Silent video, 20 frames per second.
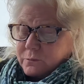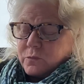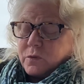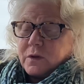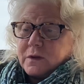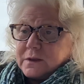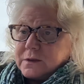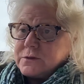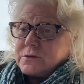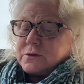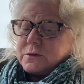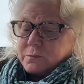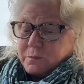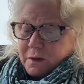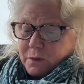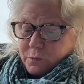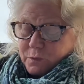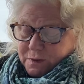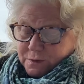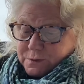really do
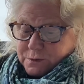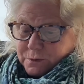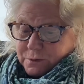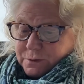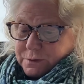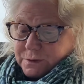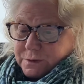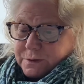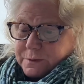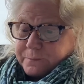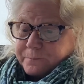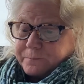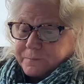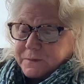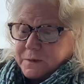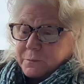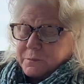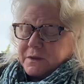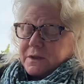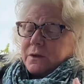my research.
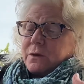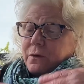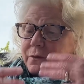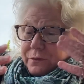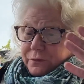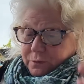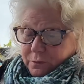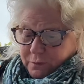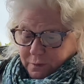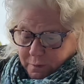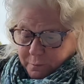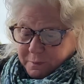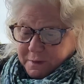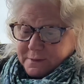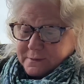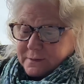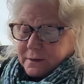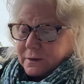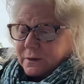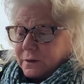So I'm going to go through and I'm going
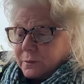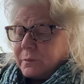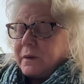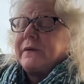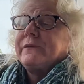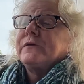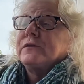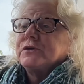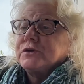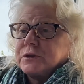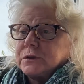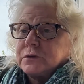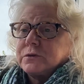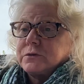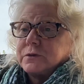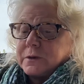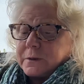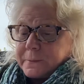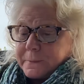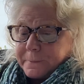to tell you about their
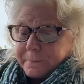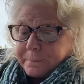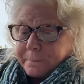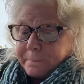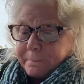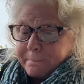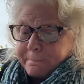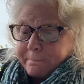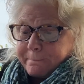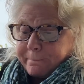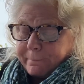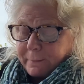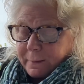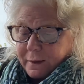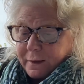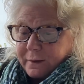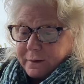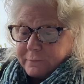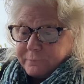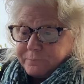children.
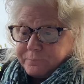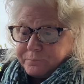Okay?